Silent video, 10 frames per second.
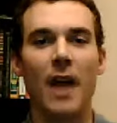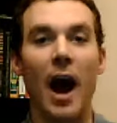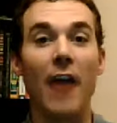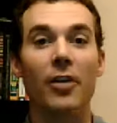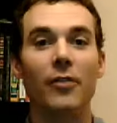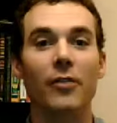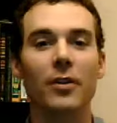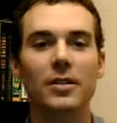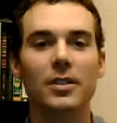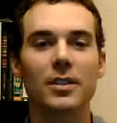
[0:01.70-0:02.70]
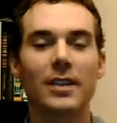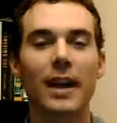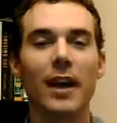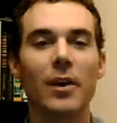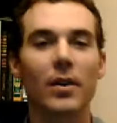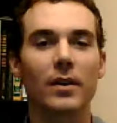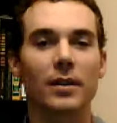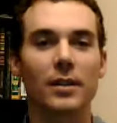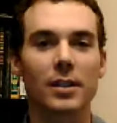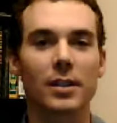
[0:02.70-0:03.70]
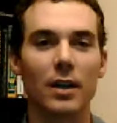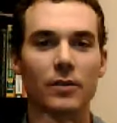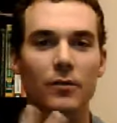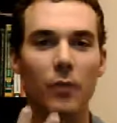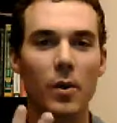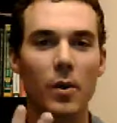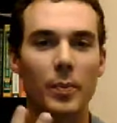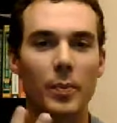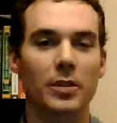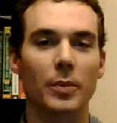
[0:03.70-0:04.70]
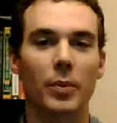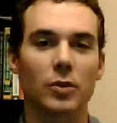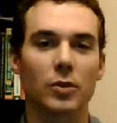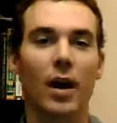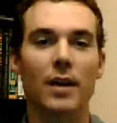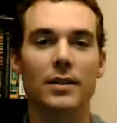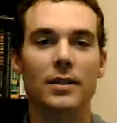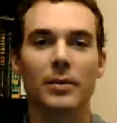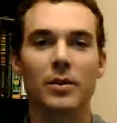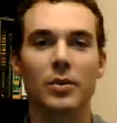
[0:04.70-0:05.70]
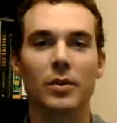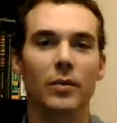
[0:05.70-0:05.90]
Hi there, folks. Tonight I want to discuss four principles or concepts